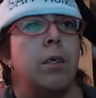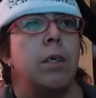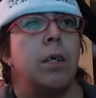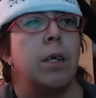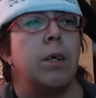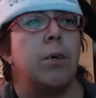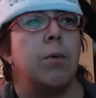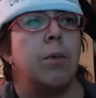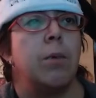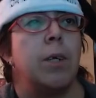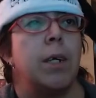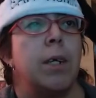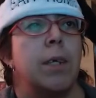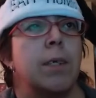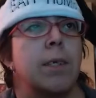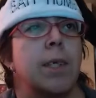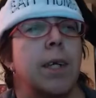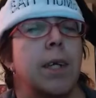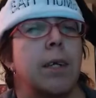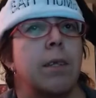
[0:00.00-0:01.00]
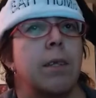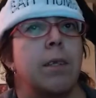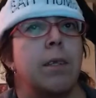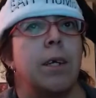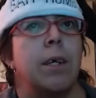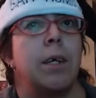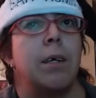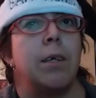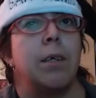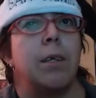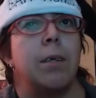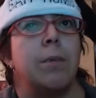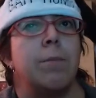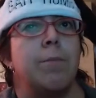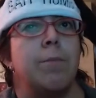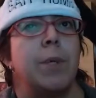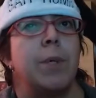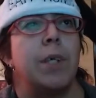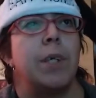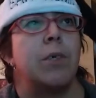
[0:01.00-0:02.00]
No, not on
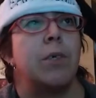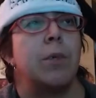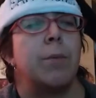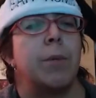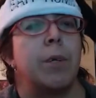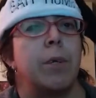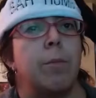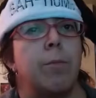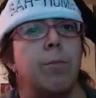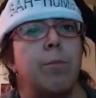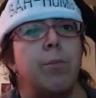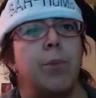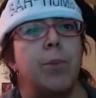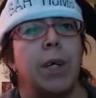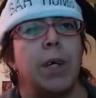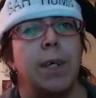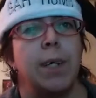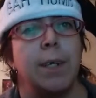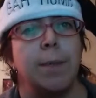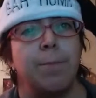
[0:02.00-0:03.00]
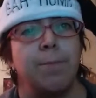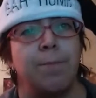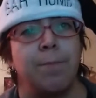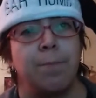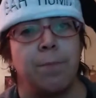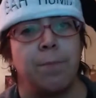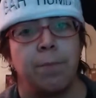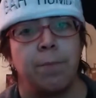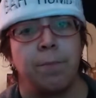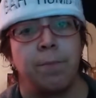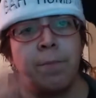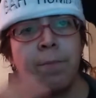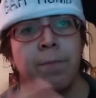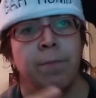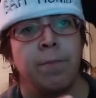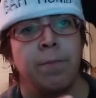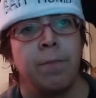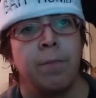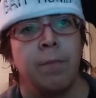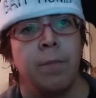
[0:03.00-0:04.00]
the page I'm on. But
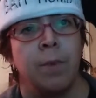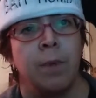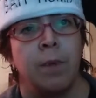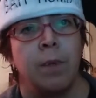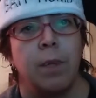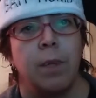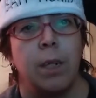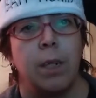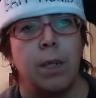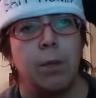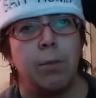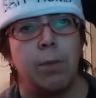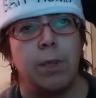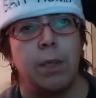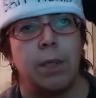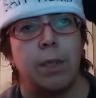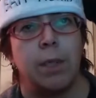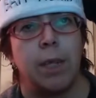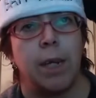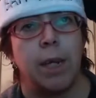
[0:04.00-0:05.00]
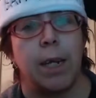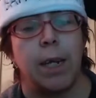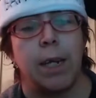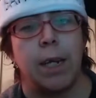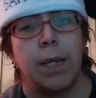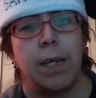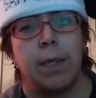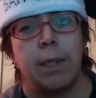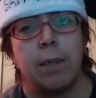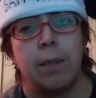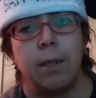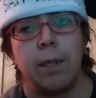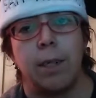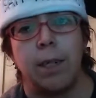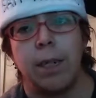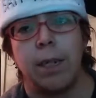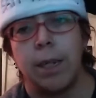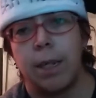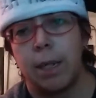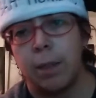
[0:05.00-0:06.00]
it was a
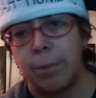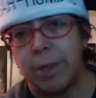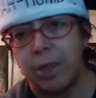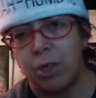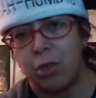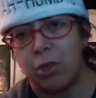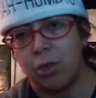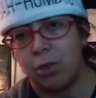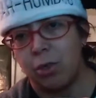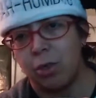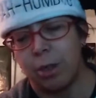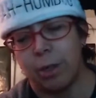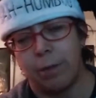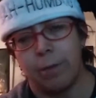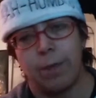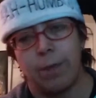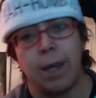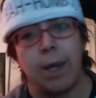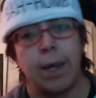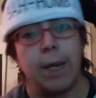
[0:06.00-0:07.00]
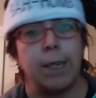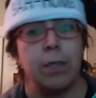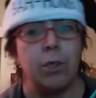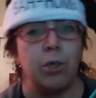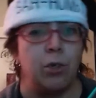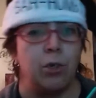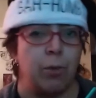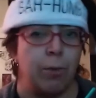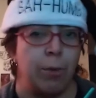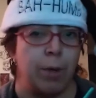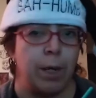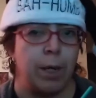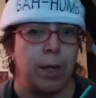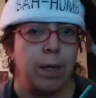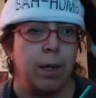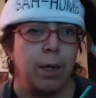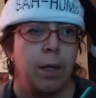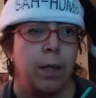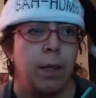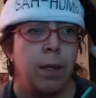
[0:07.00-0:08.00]
animation show that I
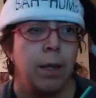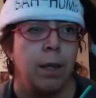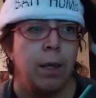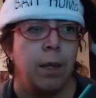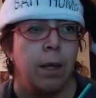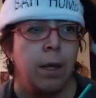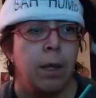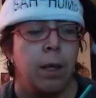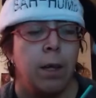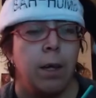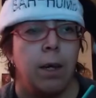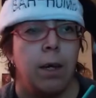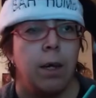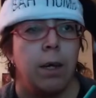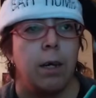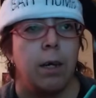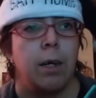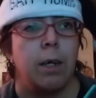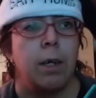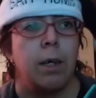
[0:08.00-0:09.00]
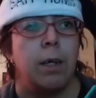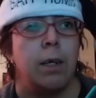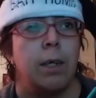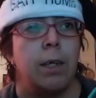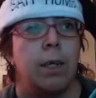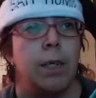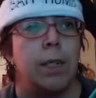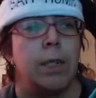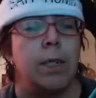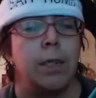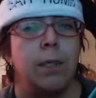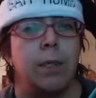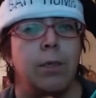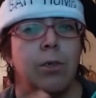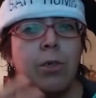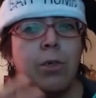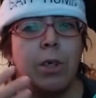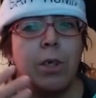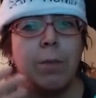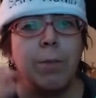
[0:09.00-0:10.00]
enjoyed. It
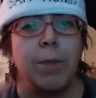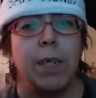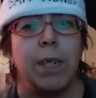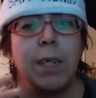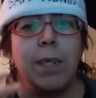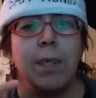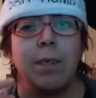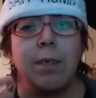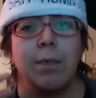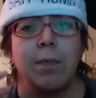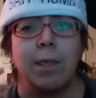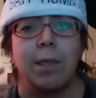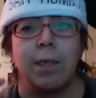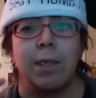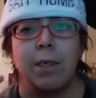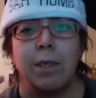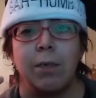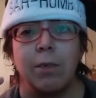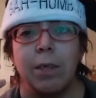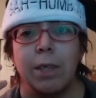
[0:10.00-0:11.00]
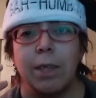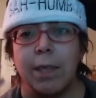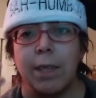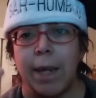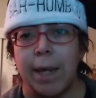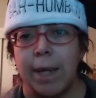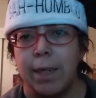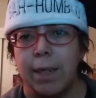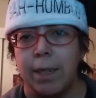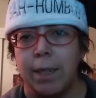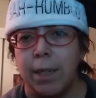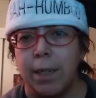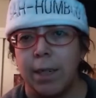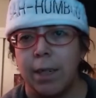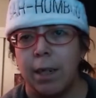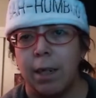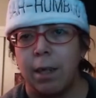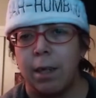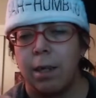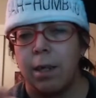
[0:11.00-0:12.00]
took me until the series
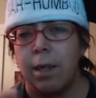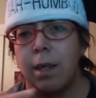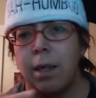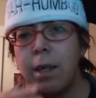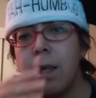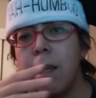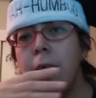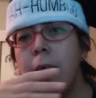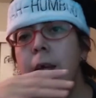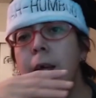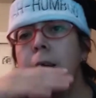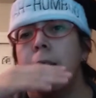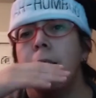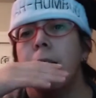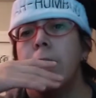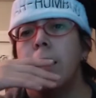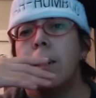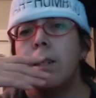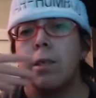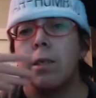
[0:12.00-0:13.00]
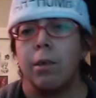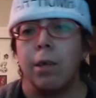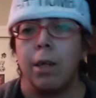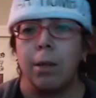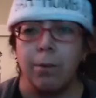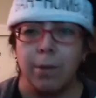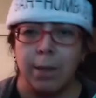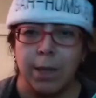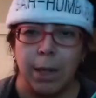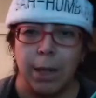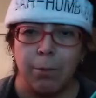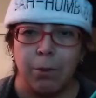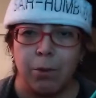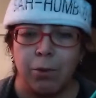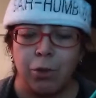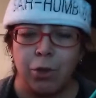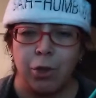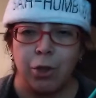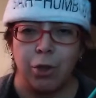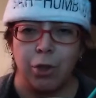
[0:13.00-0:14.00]
ended, until I was able
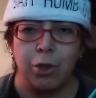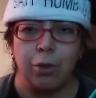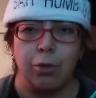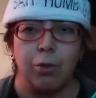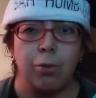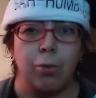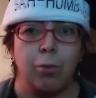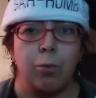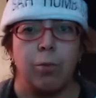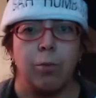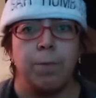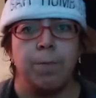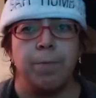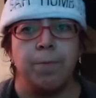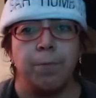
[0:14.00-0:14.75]
to